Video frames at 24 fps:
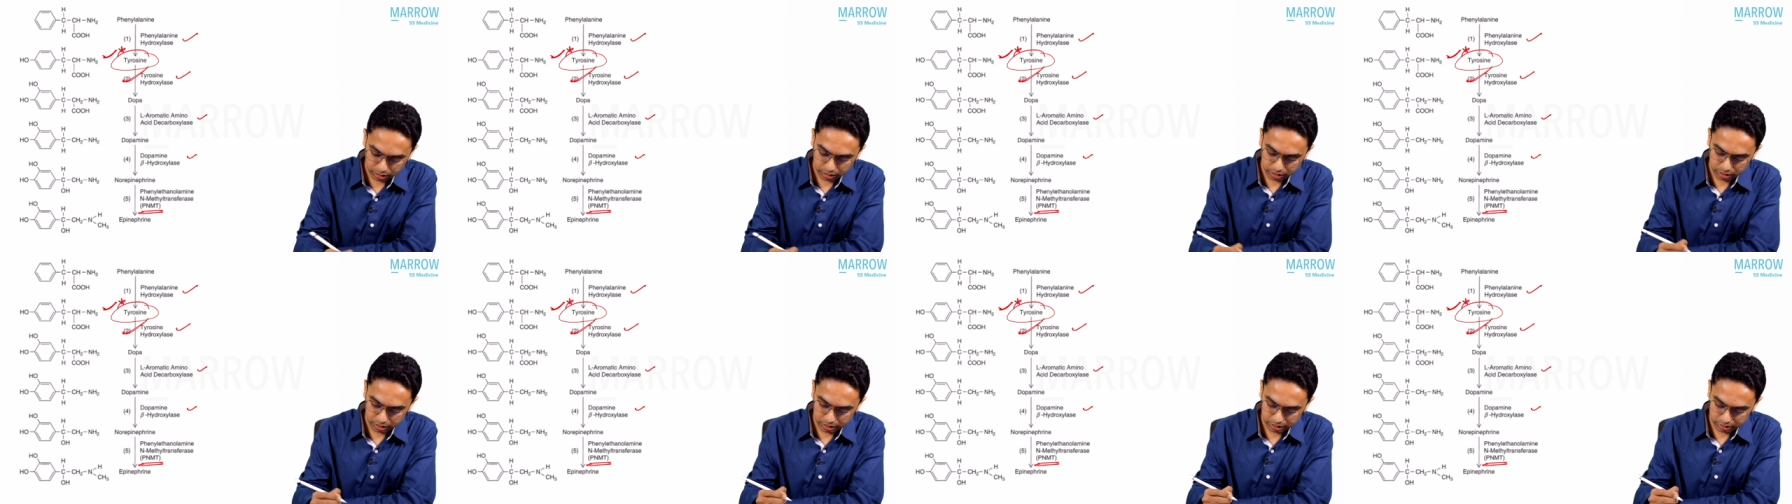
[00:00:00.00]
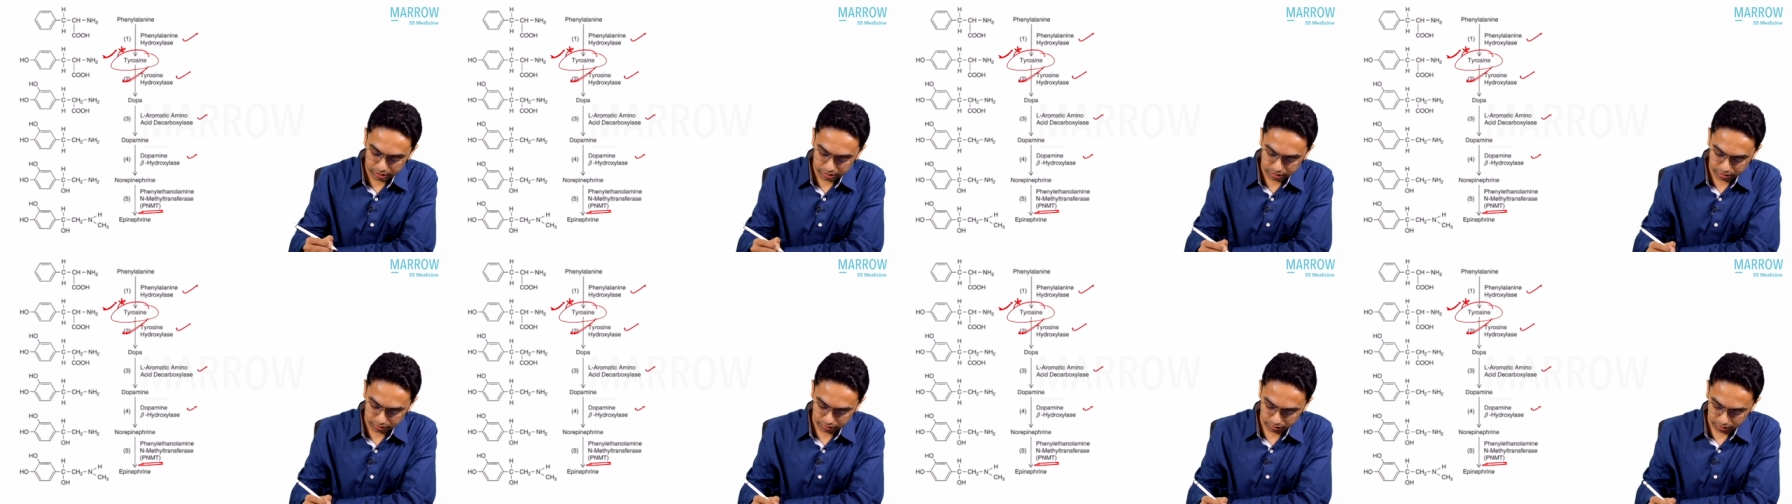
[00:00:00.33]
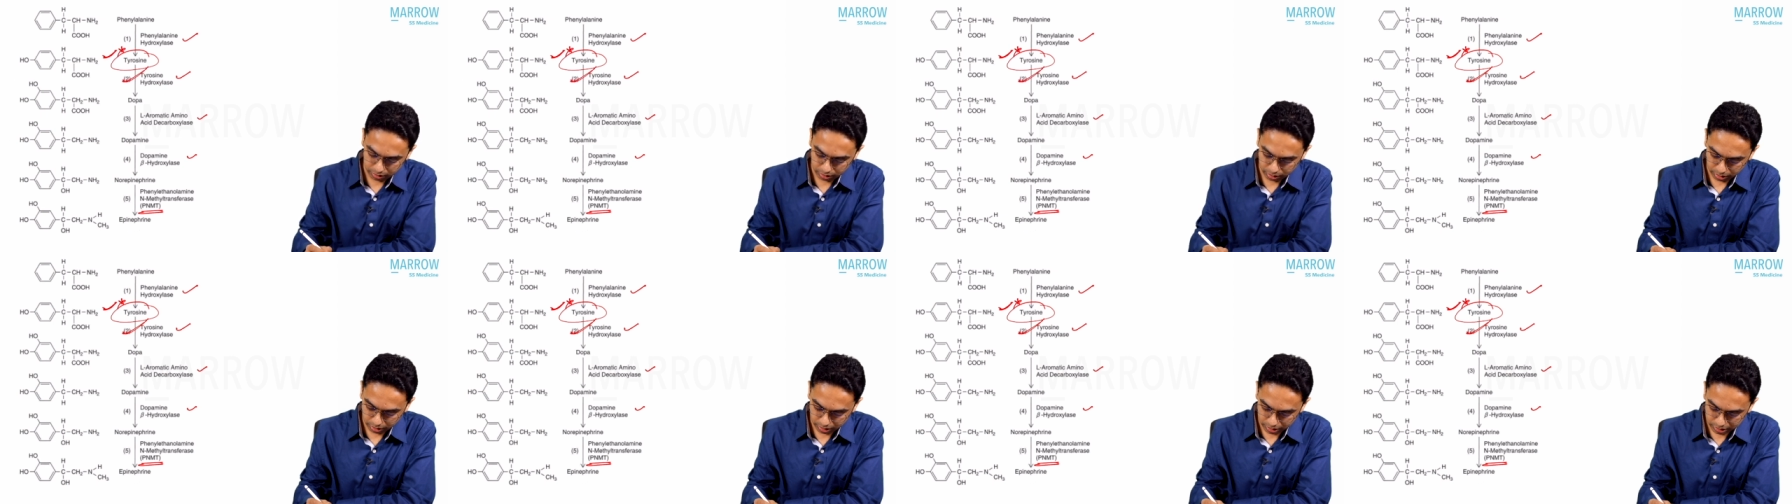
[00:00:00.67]
this
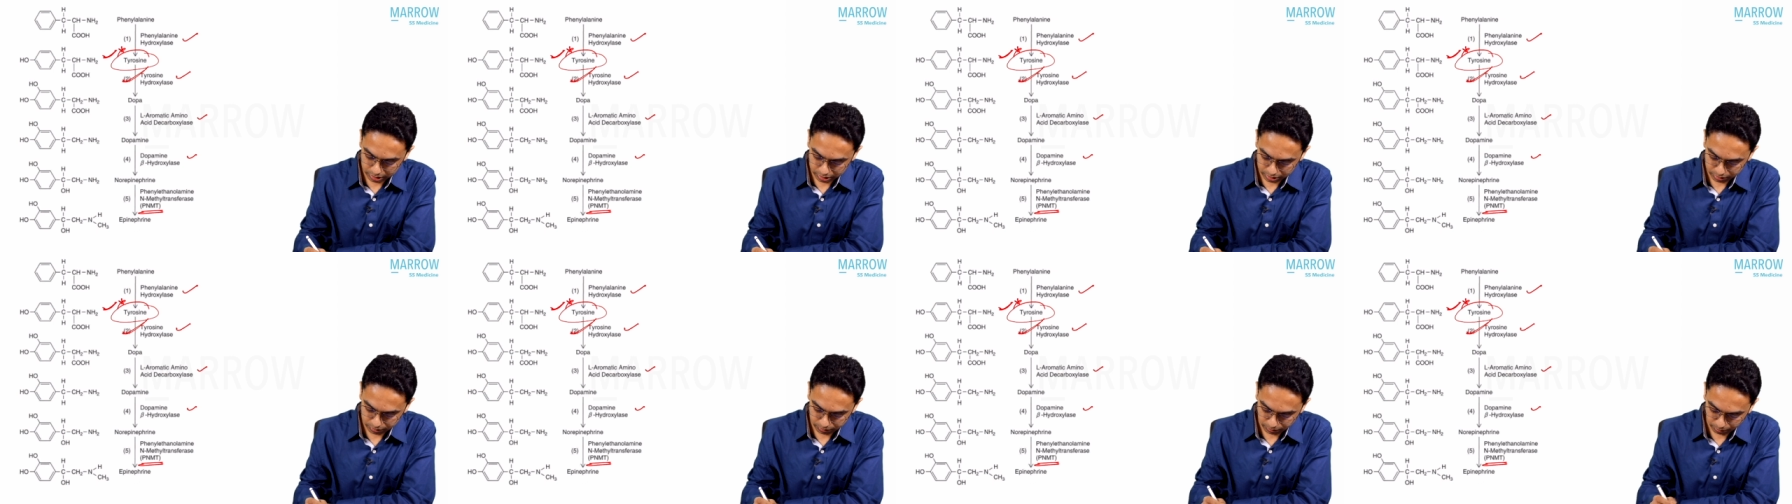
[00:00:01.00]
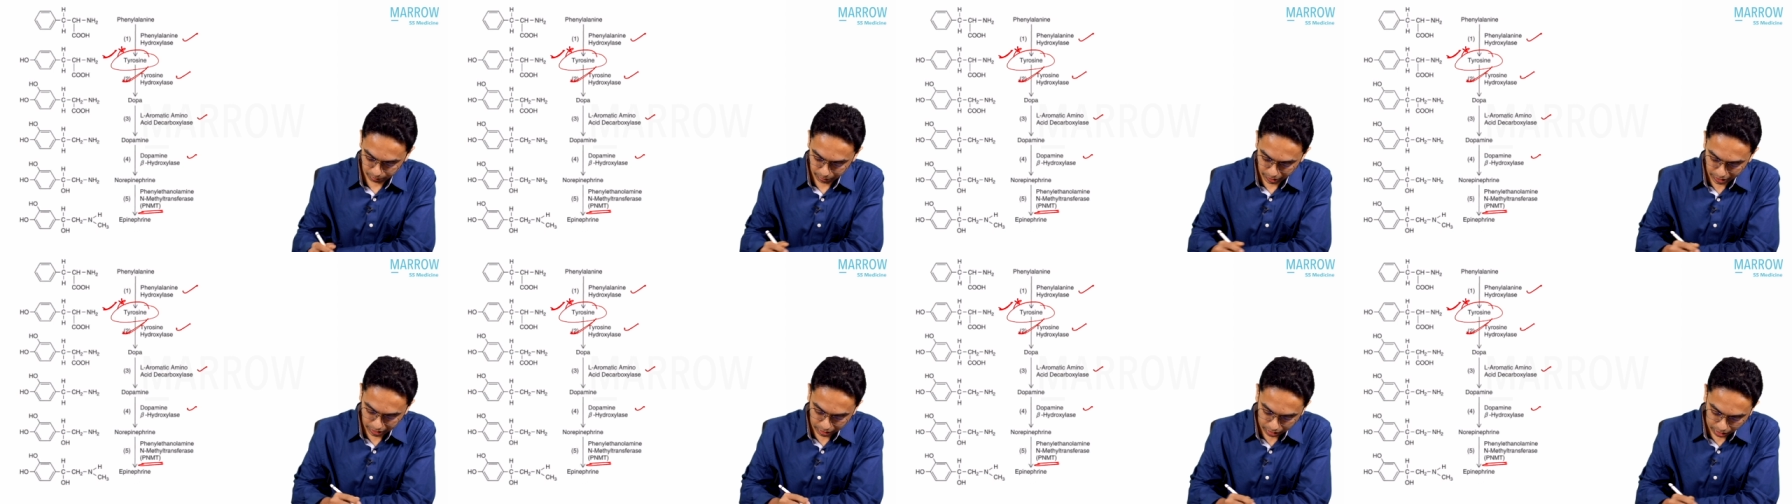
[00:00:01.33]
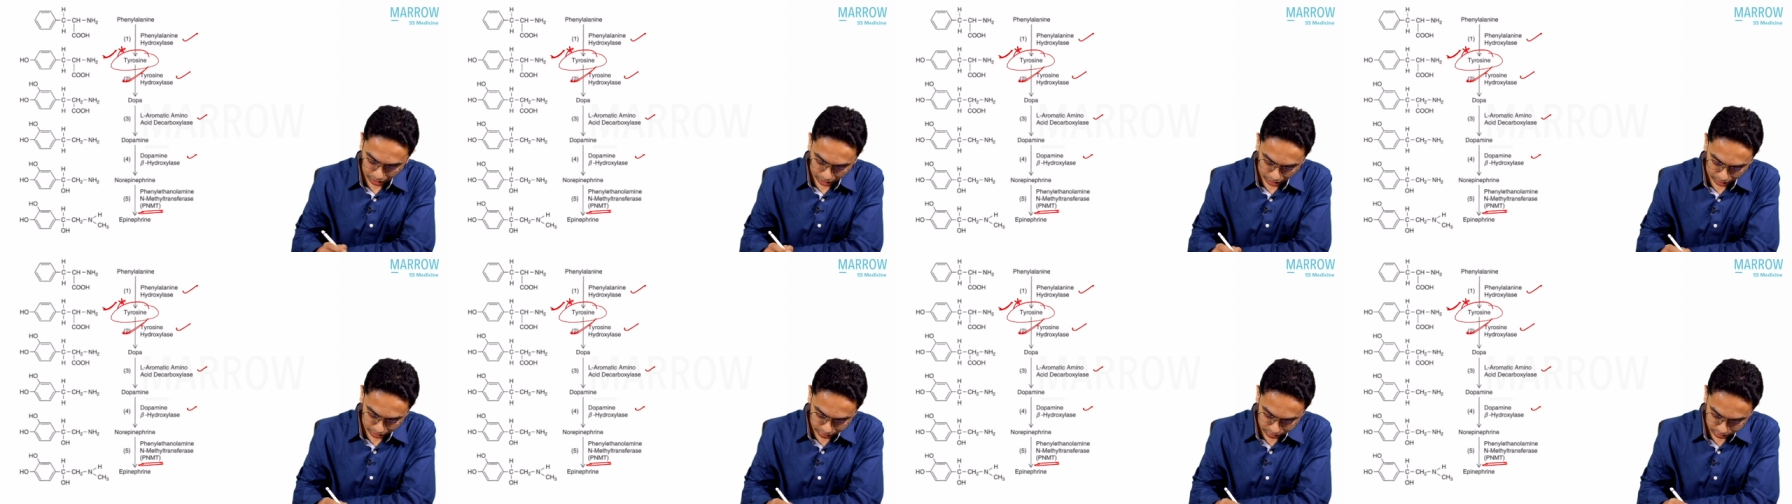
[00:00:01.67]
is being
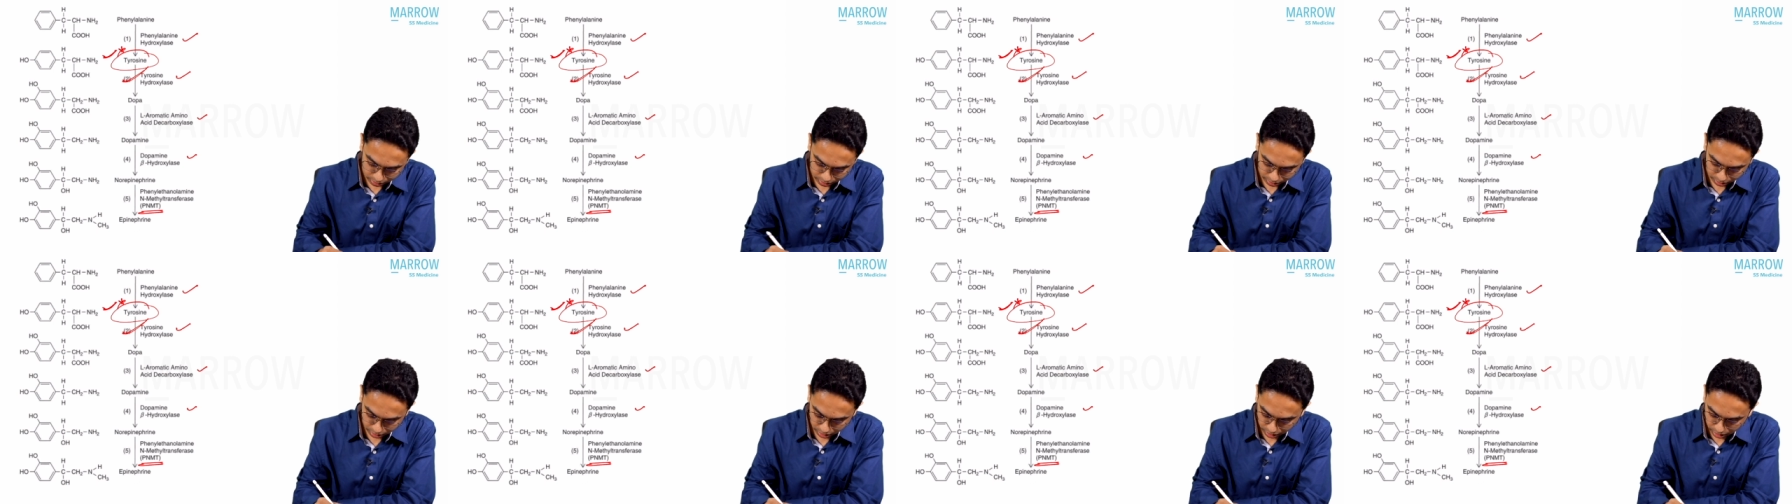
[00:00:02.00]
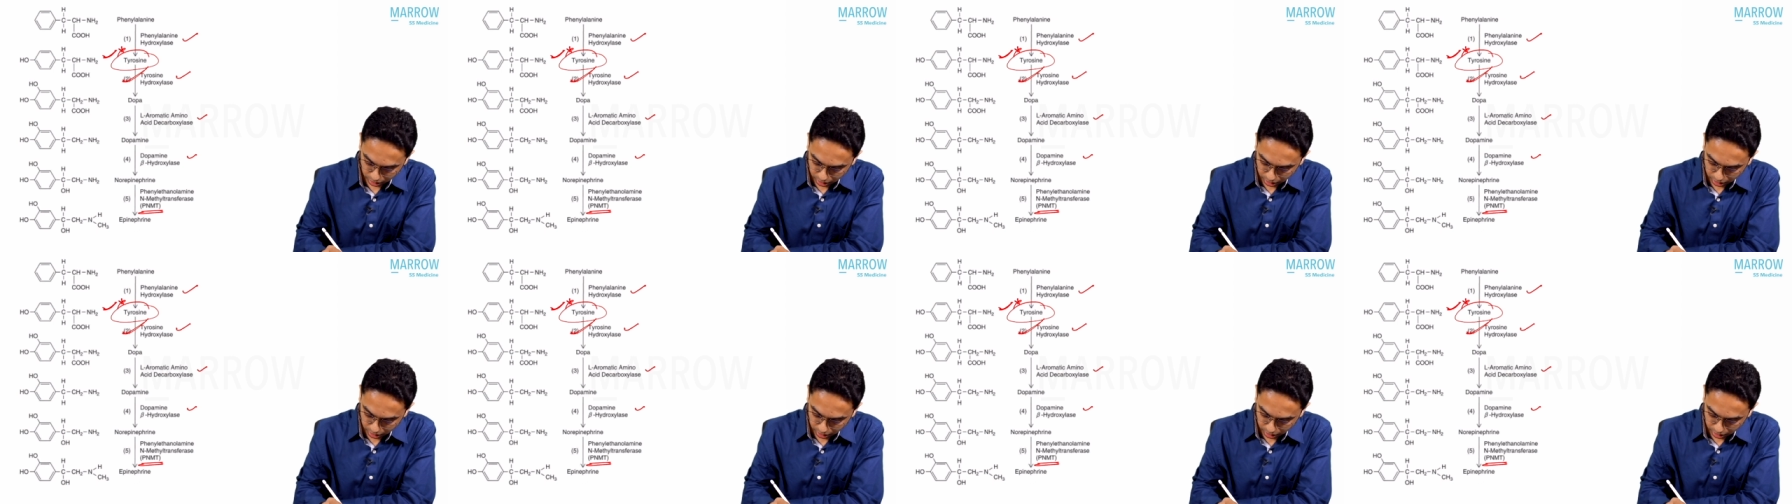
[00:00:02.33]
asked